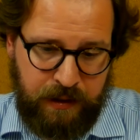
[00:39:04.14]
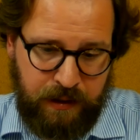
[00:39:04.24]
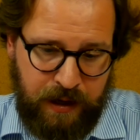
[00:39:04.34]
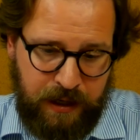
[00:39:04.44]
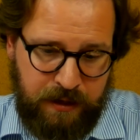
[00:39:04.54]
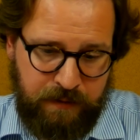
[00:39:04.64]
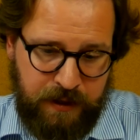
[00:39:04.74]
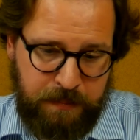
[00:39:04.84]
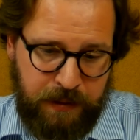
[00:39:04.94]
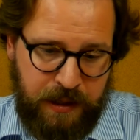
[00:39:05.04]
Let each of
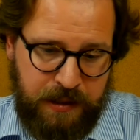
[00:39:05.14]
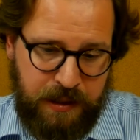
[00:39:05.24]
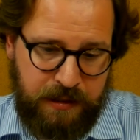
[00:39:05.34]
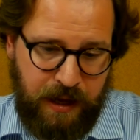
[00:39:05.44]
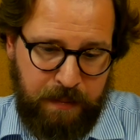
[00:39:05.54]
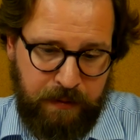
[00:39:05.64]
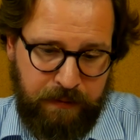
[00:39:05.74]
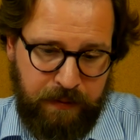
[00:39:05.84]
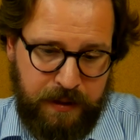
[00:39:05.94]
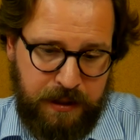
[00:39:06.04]
us please his neighbor
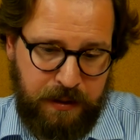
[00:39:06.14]
for his